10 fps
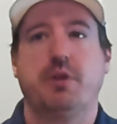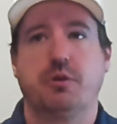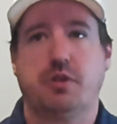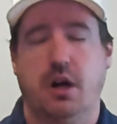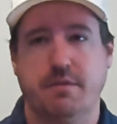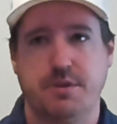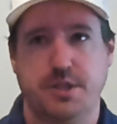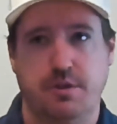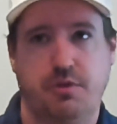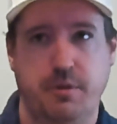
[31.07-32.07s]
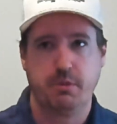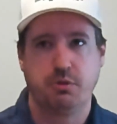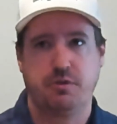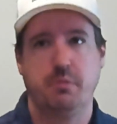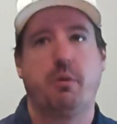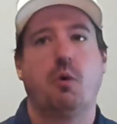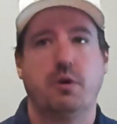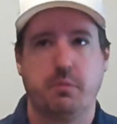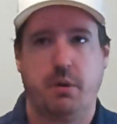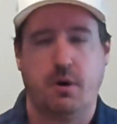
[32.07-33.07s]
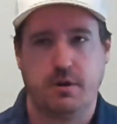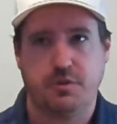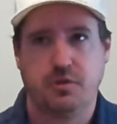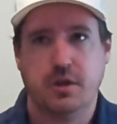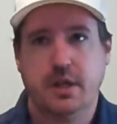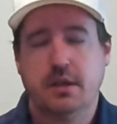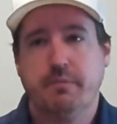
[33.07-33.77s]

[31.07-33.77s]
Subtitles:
of those coverages, the most important parts,